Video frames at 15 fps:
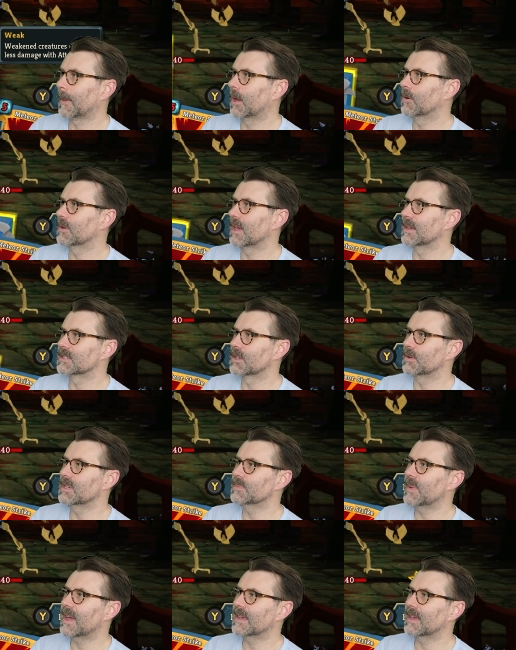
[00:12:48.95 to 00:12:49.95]
Okay, so
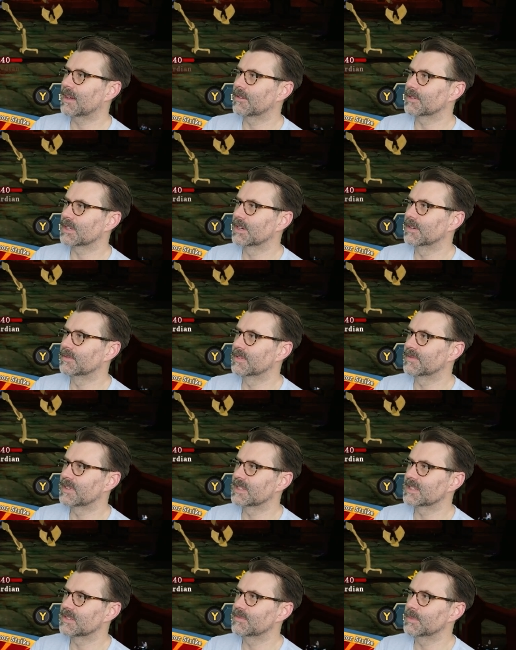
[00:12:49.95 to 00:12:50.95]
he's back out of
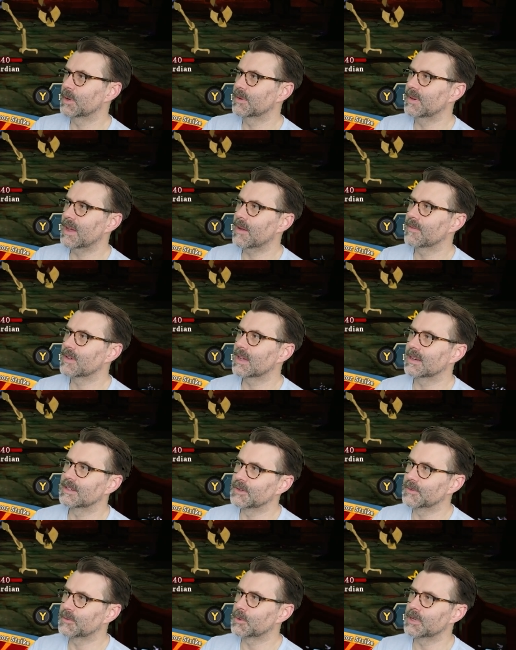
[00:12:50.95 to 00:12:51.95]
defensive mode. Now I've got to
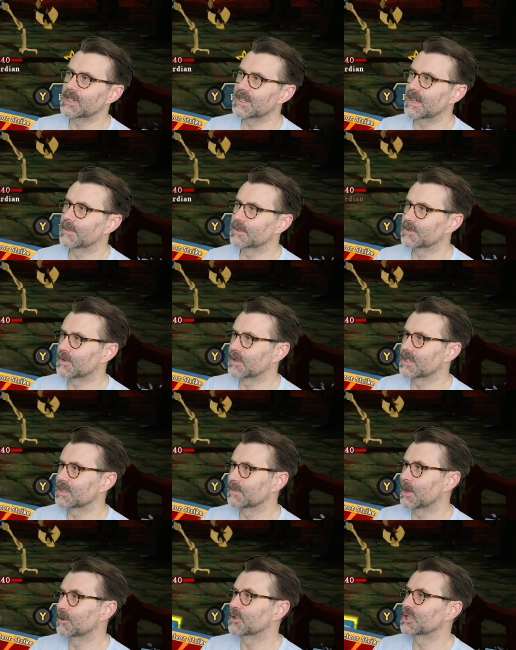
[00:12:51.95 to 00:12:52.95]
do 40 damage for his
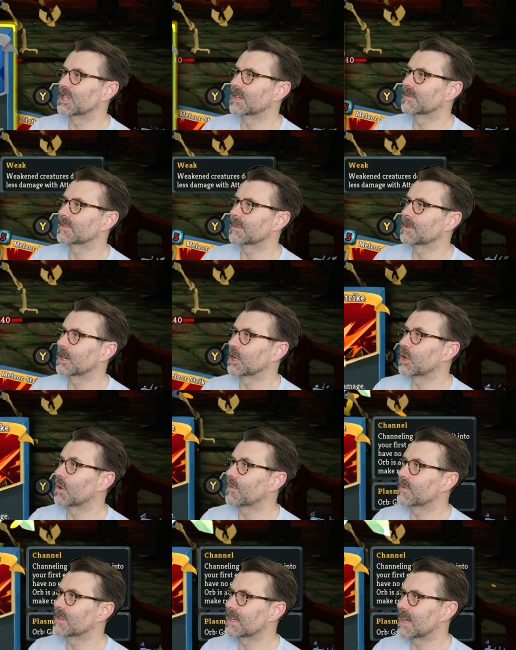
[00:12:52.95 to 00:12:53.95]
mode shift. I'm going to go
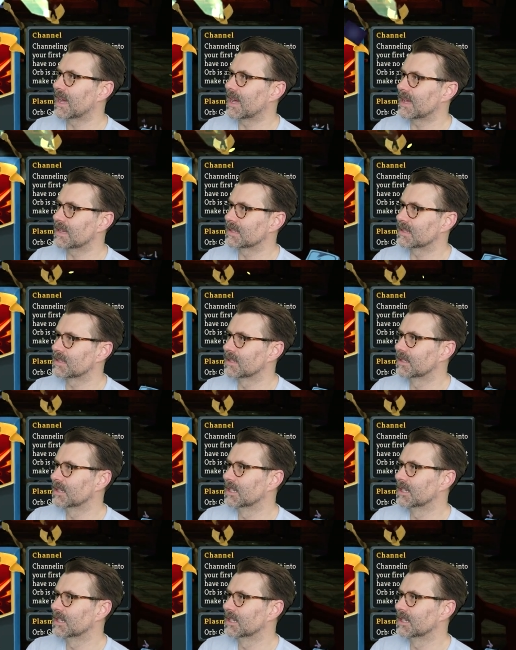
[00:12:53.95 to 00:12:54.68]
for the eyes.